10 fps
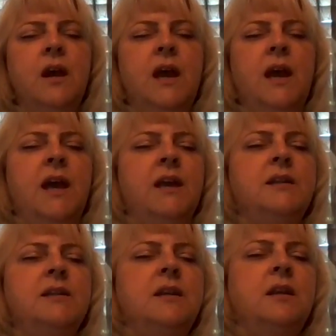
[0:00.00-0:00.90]

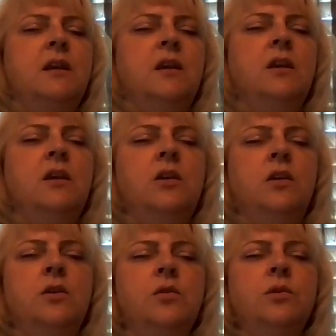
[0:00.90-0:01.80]
And
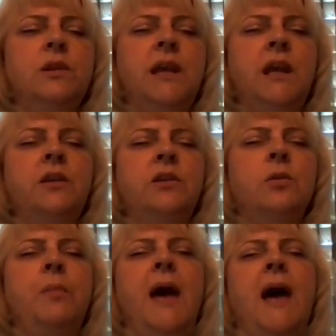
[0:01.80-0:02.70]
you lean your
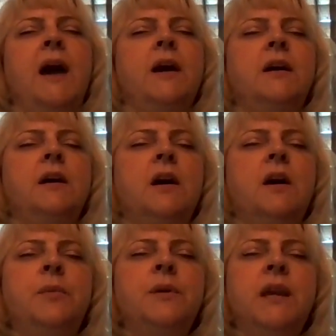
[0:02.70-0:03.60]
back
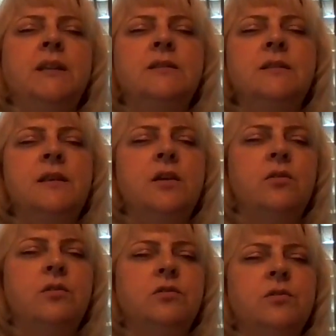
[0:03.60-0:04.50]
up against the
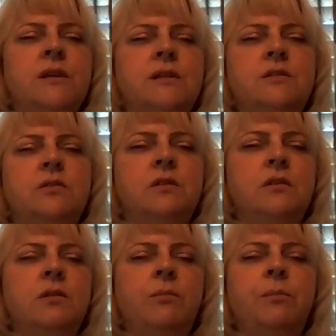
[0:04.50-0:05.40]
oak tree's
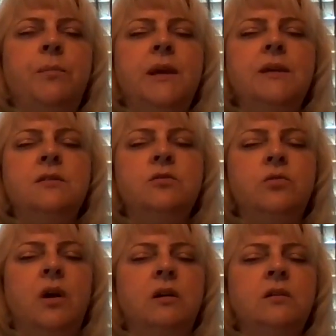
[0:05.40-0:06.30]
big,
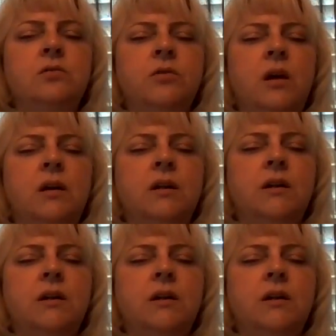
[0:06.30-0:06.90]
strong trunk.